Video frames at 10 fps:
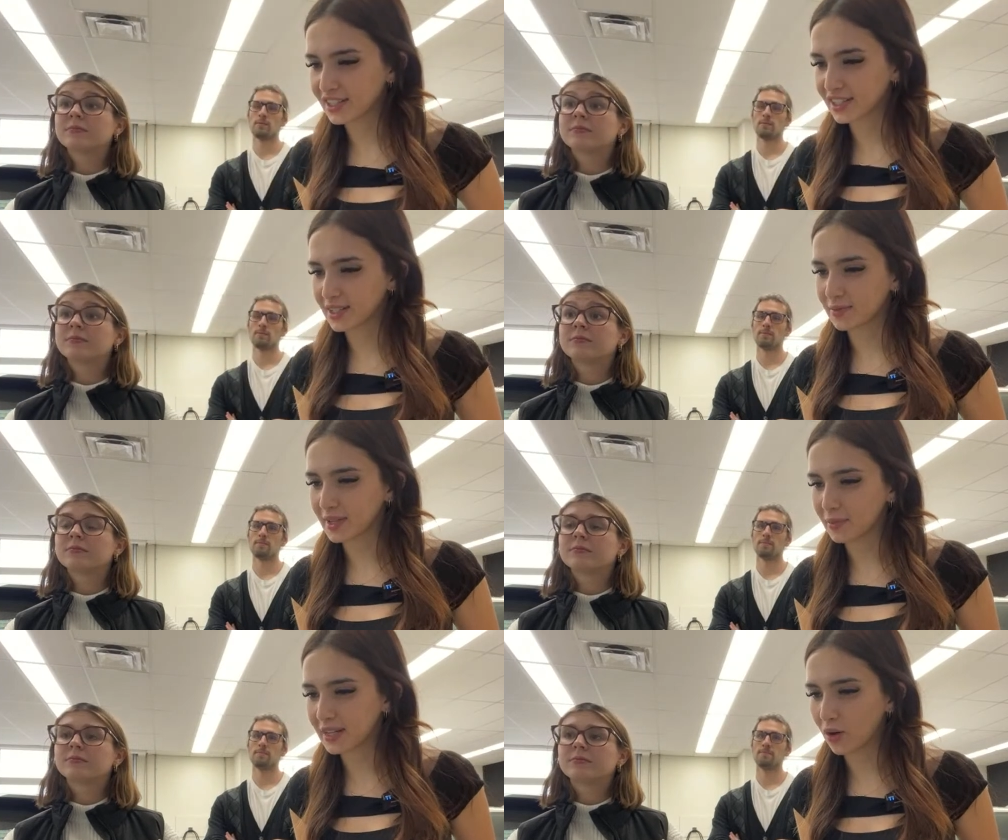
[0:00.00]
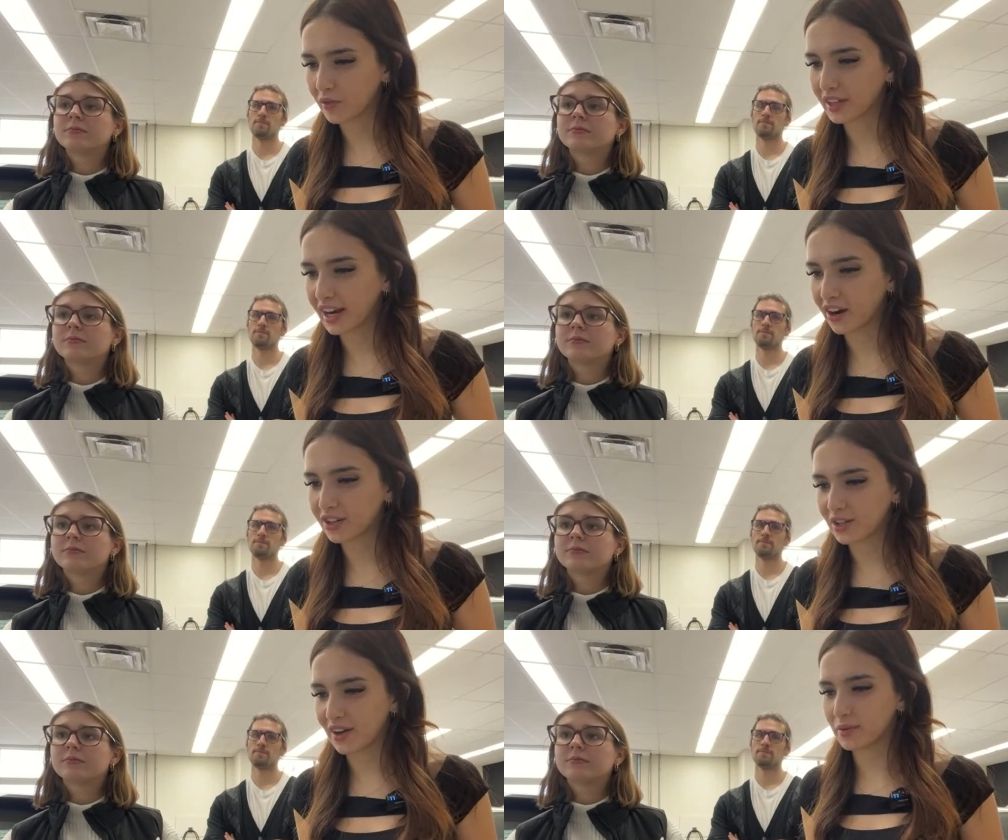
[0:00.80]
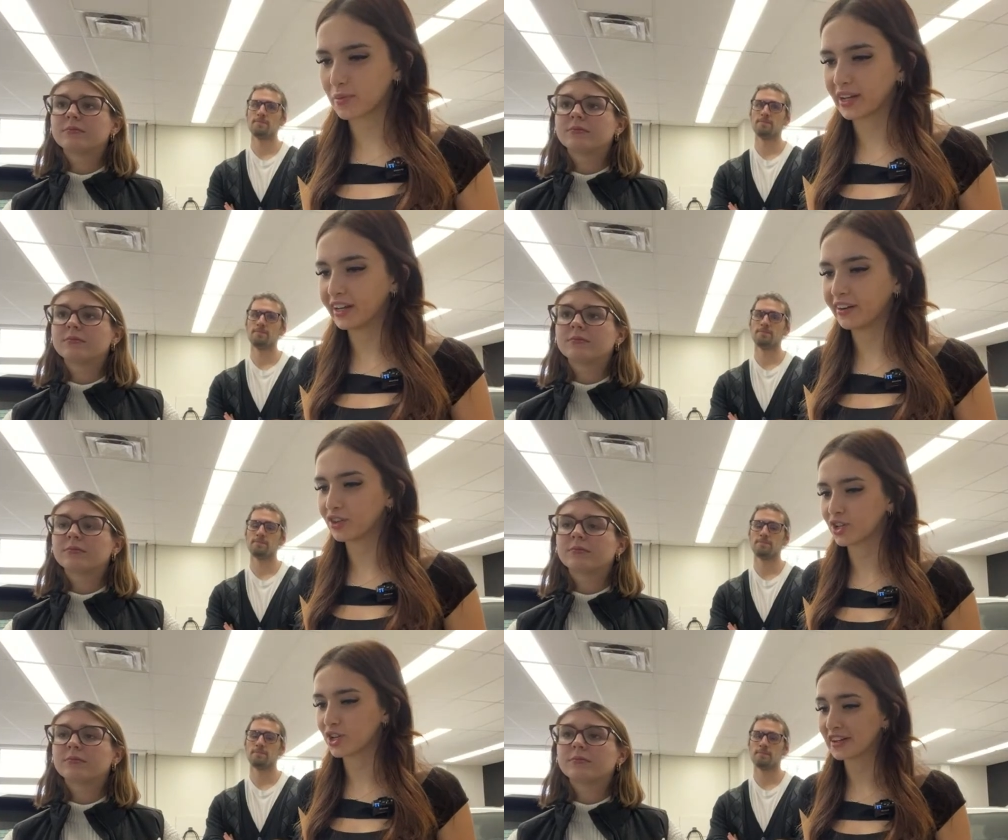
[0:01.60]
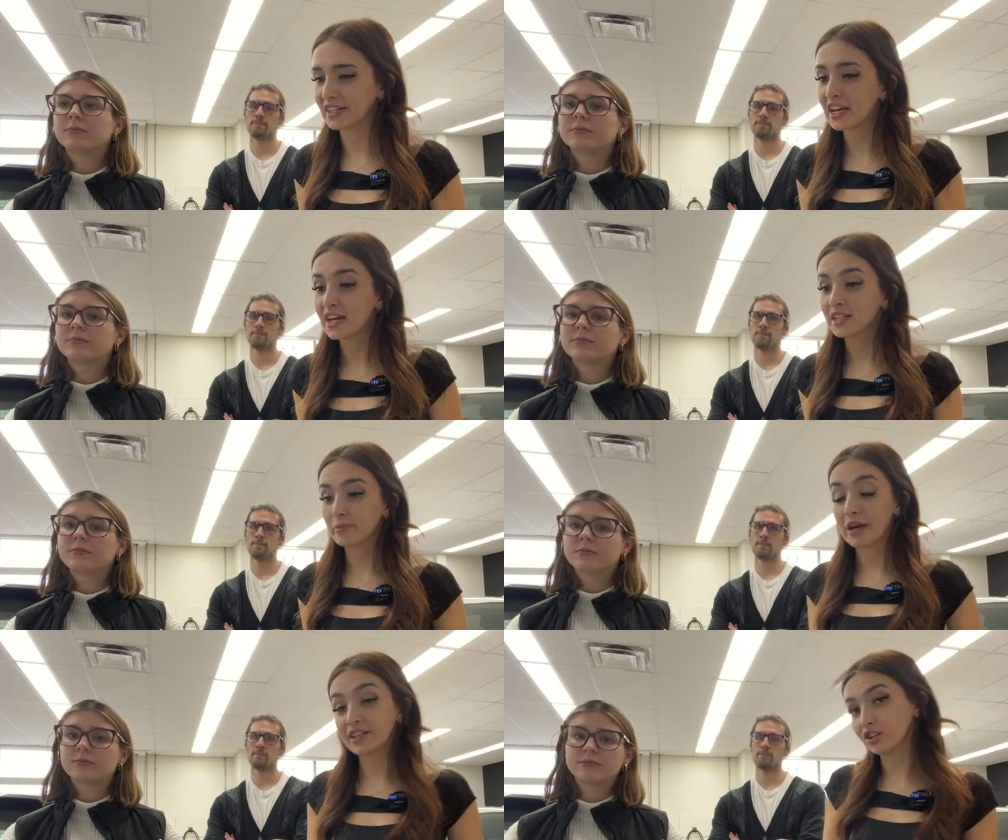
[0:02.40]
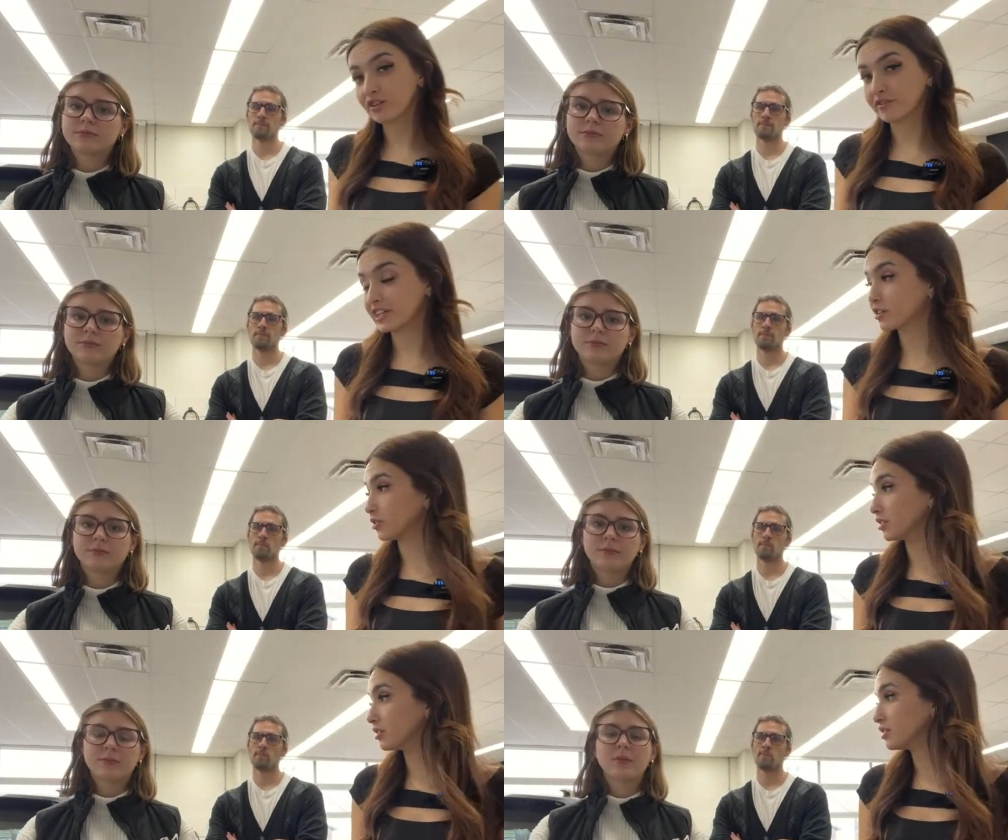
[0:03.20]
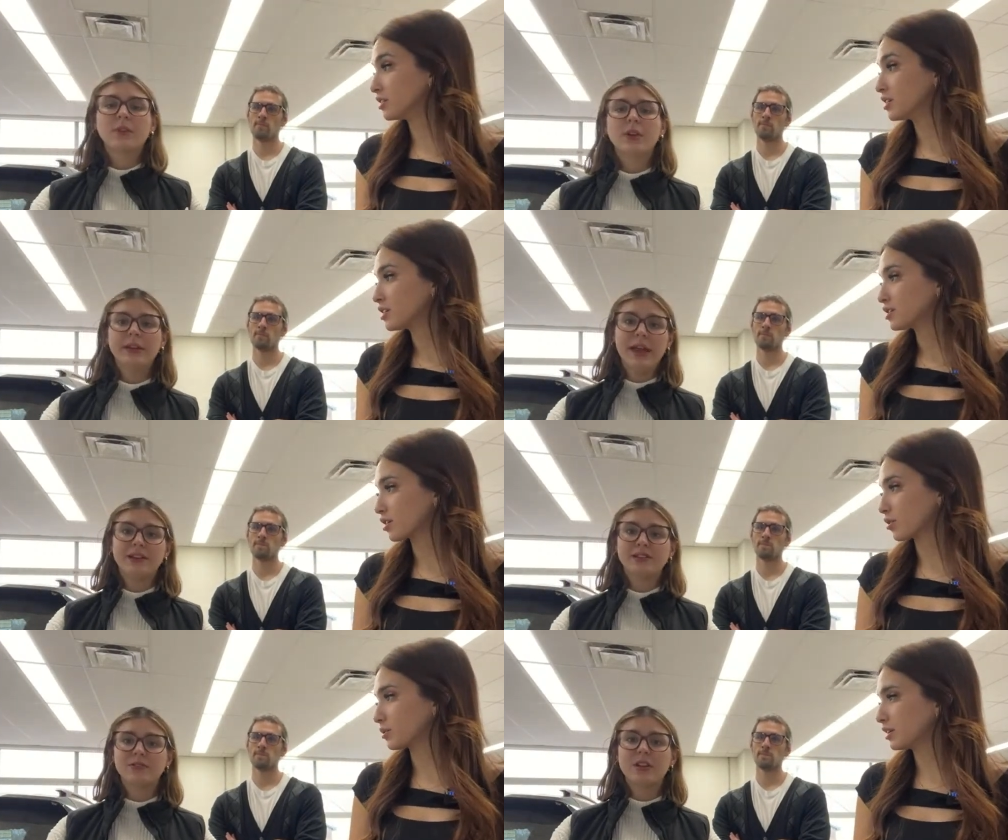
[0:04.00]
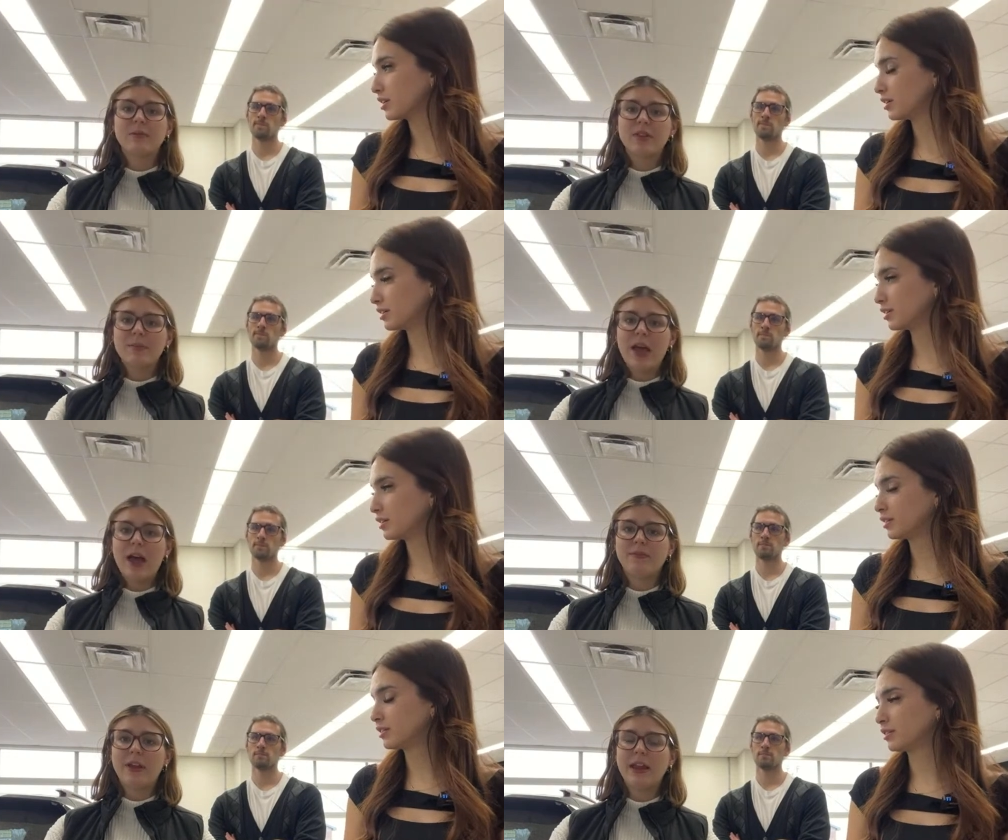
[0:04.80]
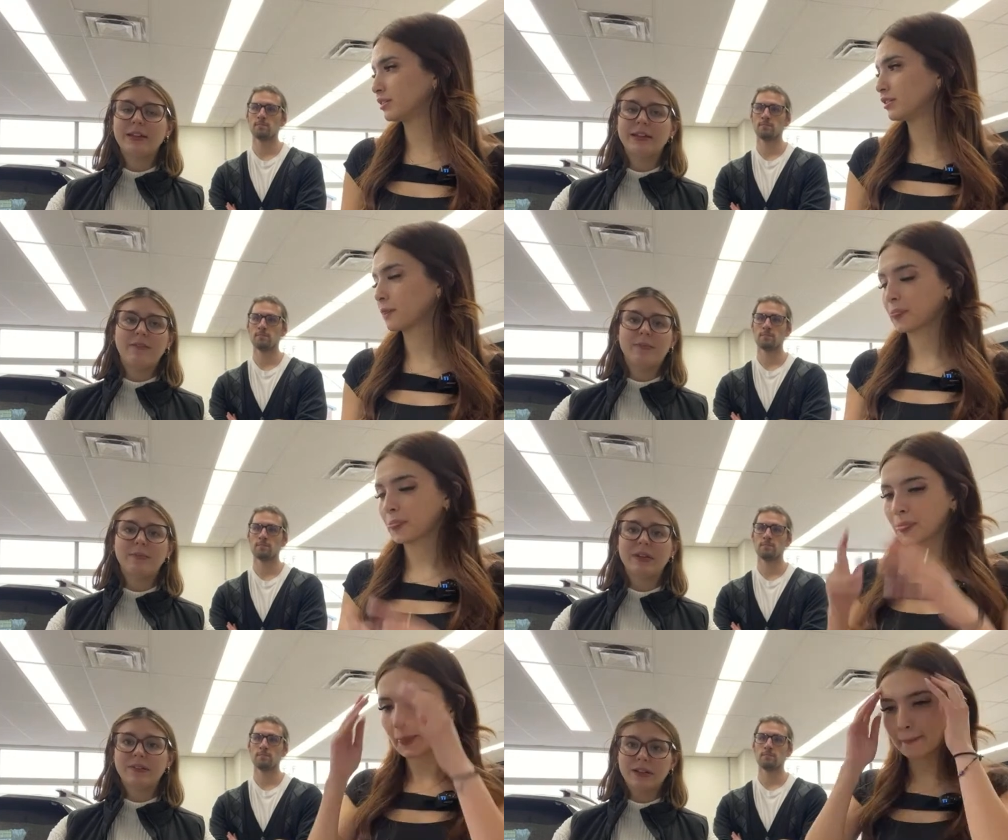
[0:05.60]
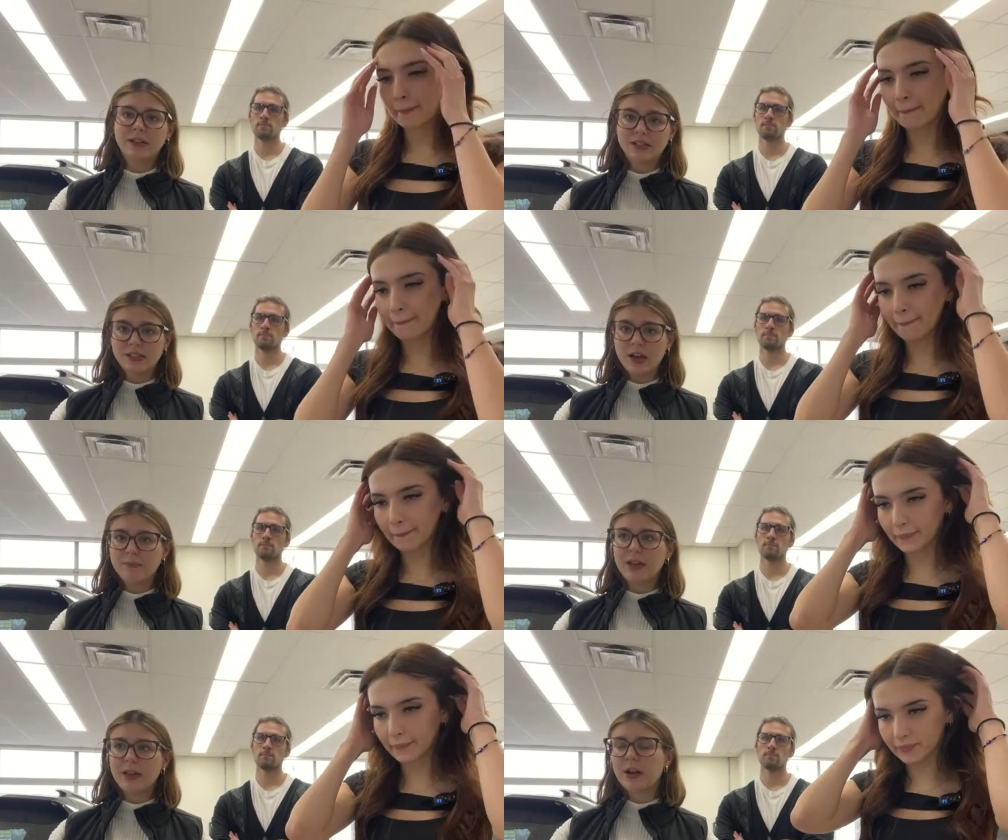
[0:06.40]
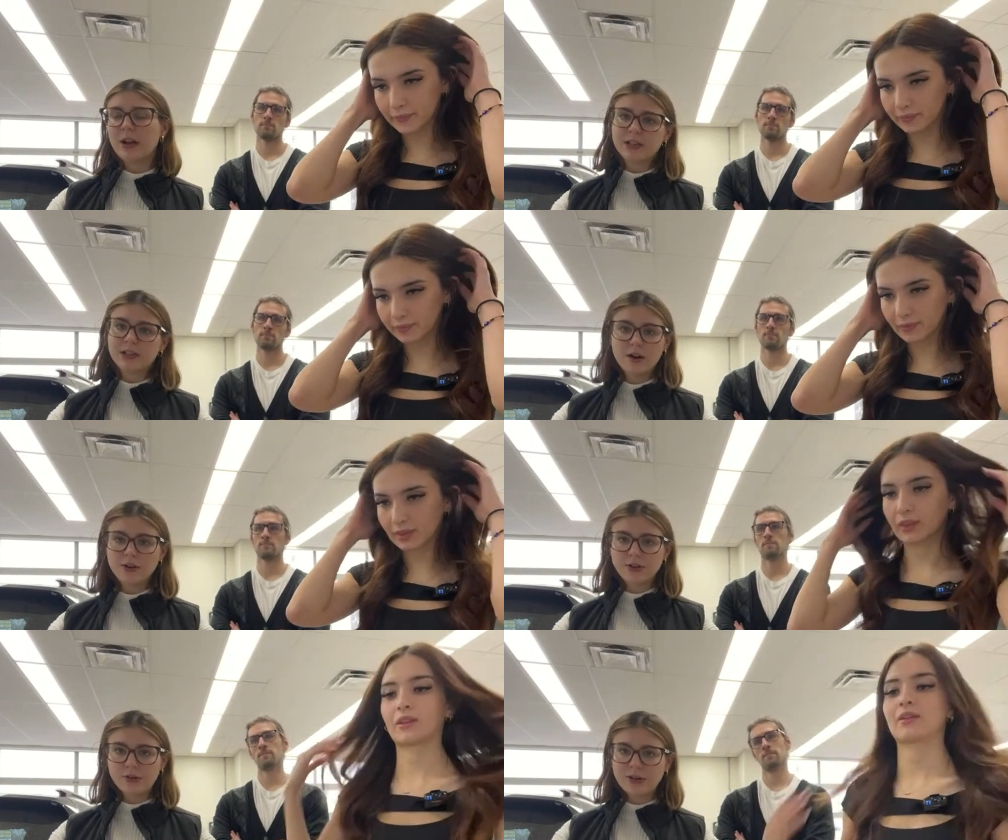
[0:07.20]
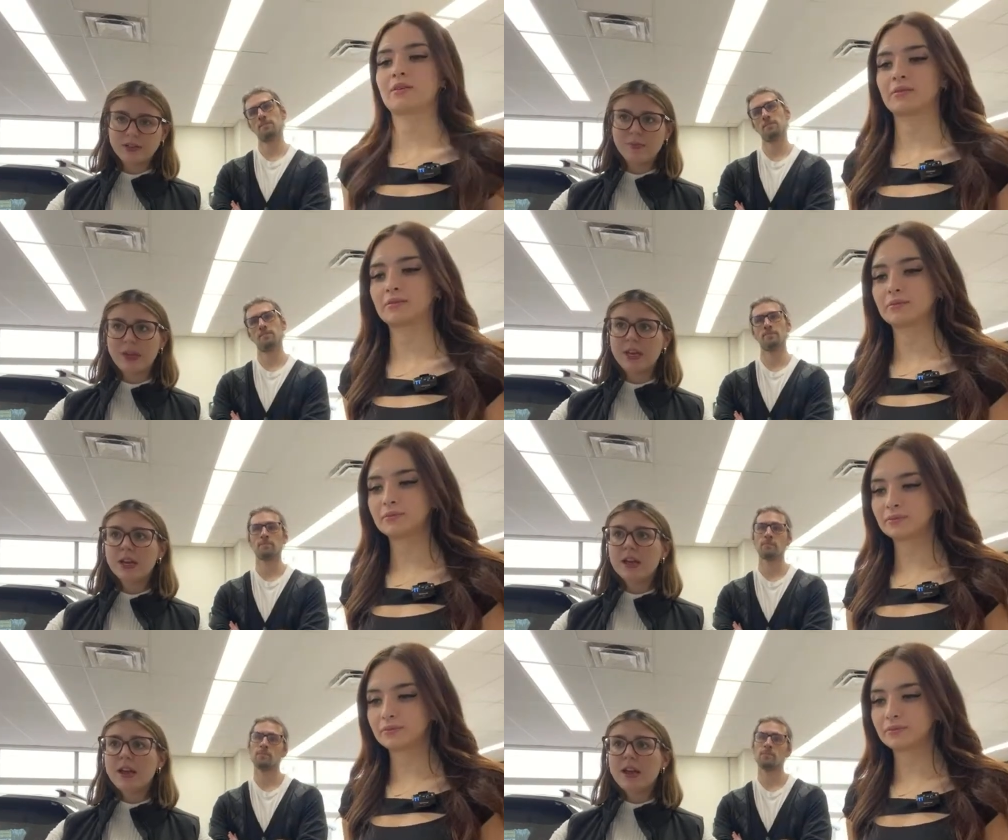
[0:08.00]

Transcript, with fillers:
Speaker 1: systems update over the air? do you have to bring it in for service? Depends on your vehicle.
Speaker 2: Yeah, so, so some of them have a nav update that's done by either SD card or USB